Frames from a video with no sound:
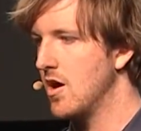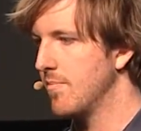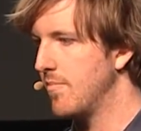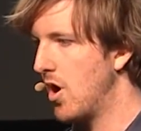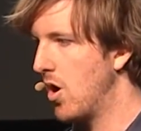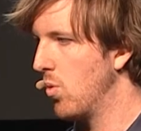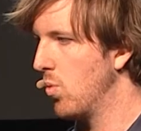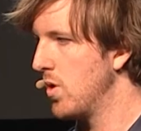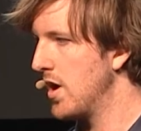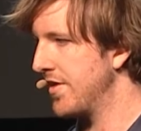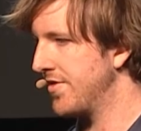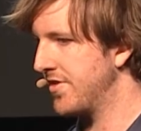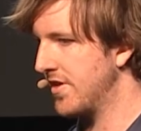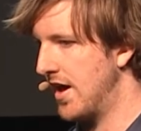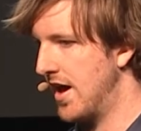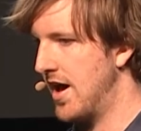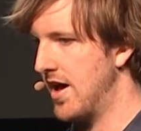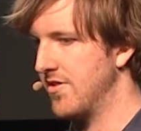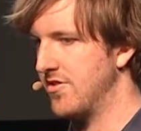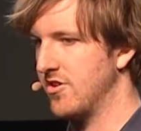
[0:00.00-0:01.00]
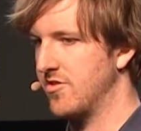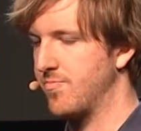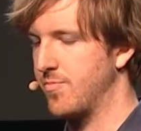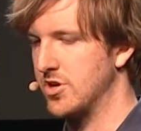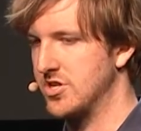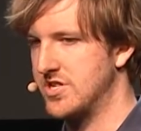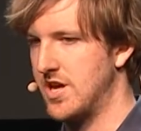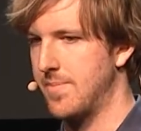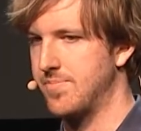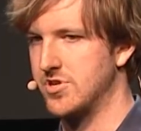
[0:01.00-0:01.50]
But with this
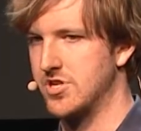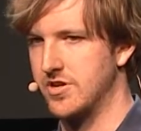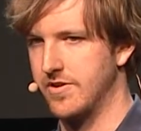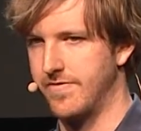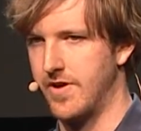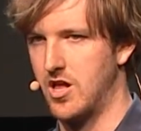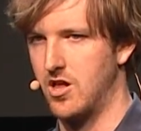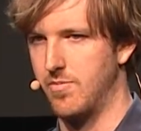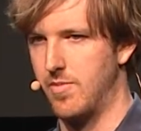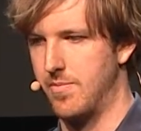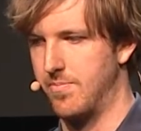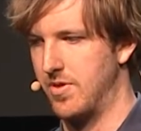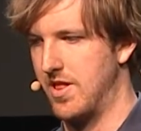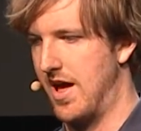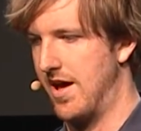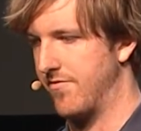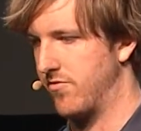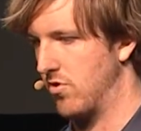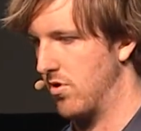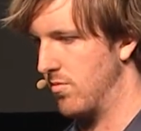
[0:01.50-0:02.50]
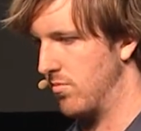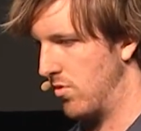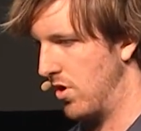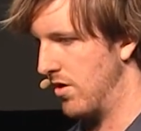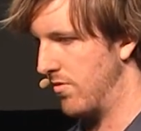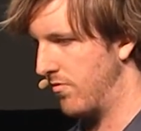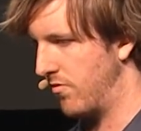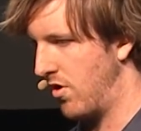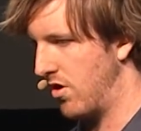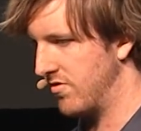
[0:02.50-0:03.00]
perception development platform,
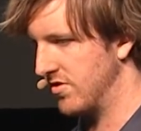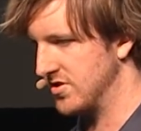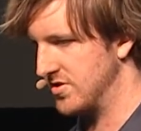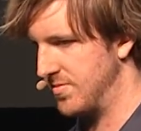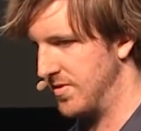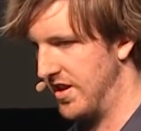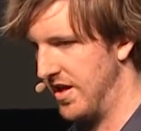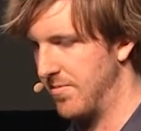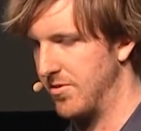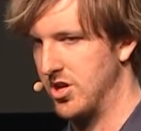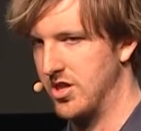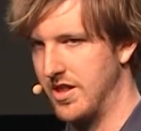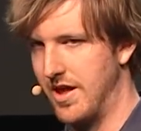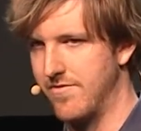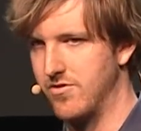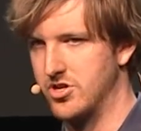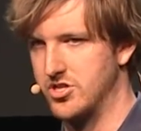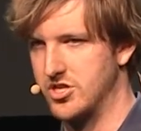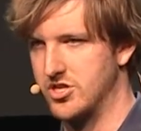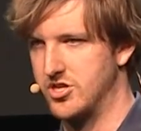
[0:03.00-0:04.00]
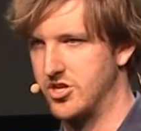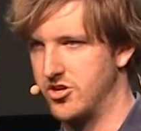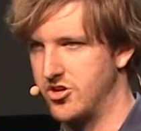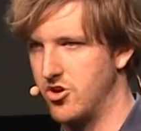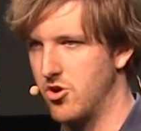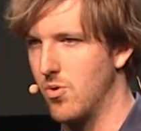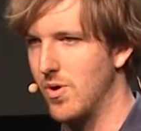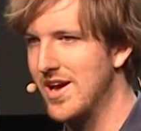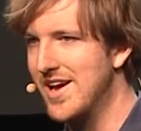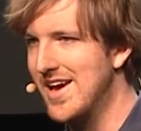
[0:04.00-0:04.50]
what Volvo's been able to leverage it to
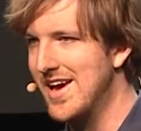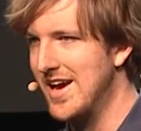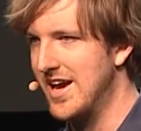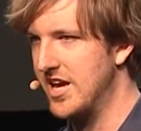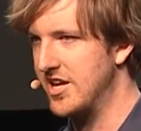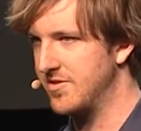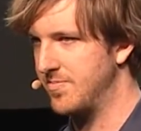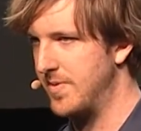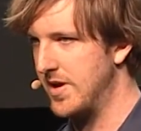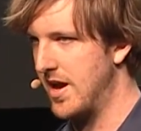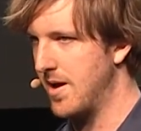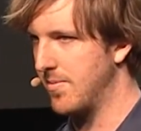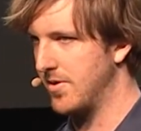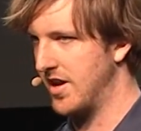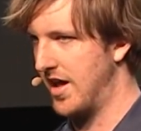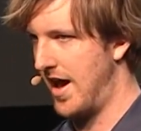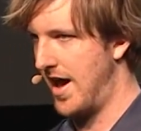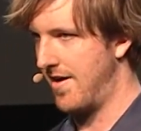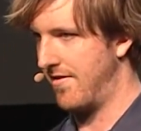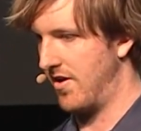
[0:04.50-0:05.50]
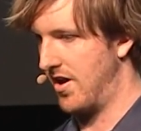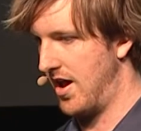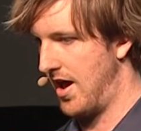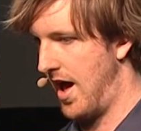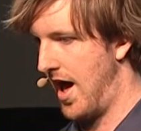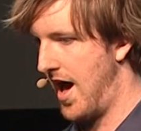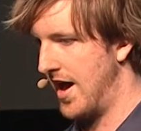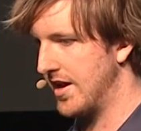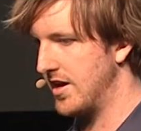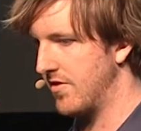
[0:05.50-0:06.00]
do is be able to have
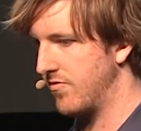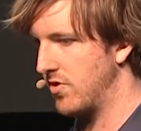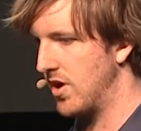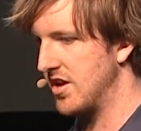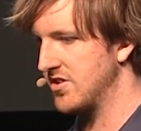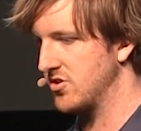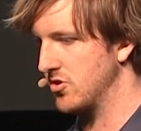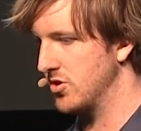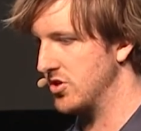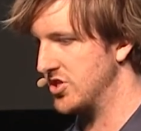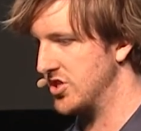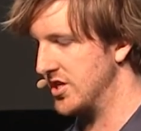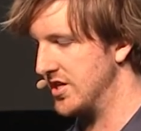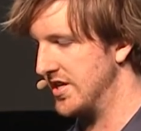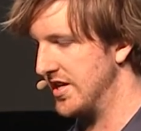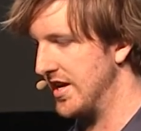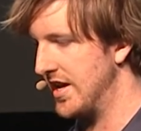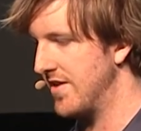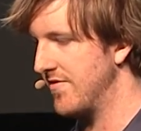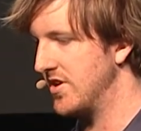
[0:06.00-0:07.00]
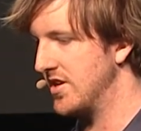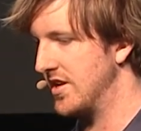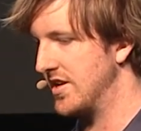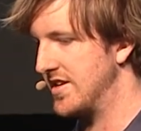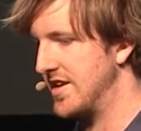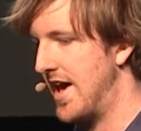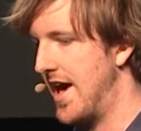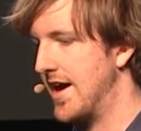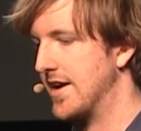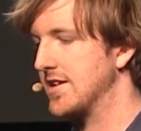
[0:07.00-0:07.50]
high enough resolution to even
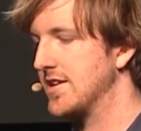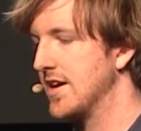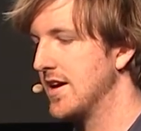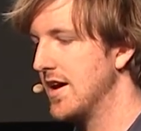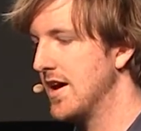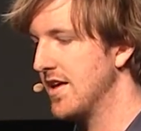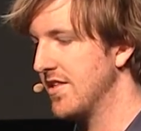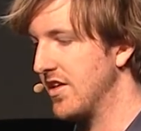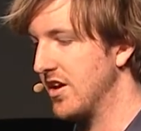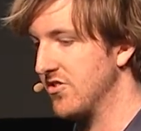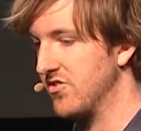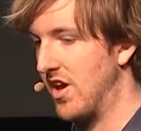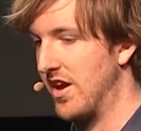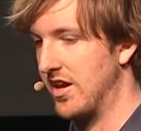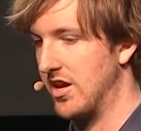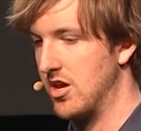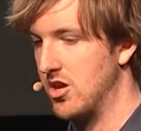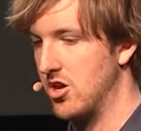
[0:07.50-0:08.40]
detect things like